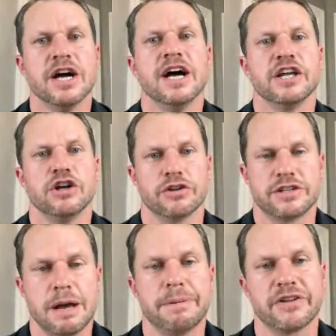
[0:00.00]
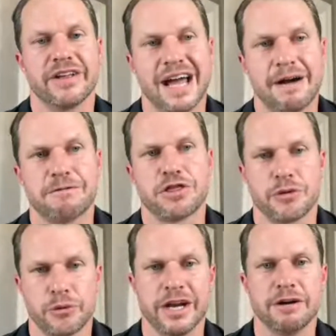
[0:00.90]
you'll typically have
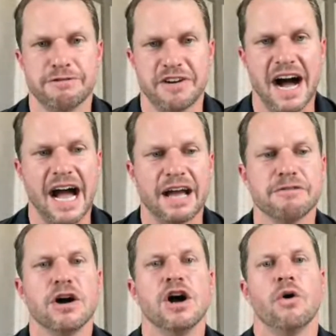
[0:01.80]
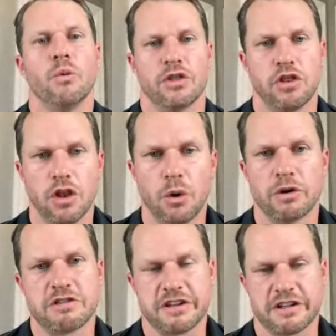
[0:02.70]
3 to 5 with lower
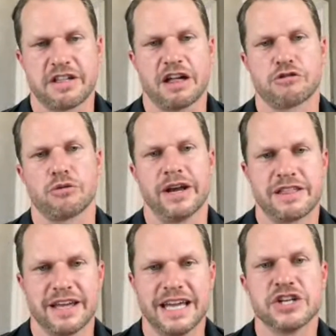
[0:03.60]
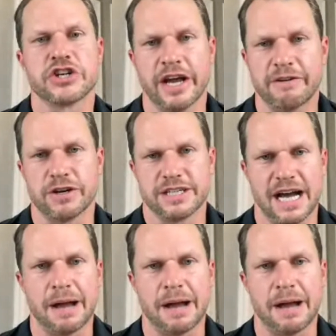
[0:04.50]
success rates each and every time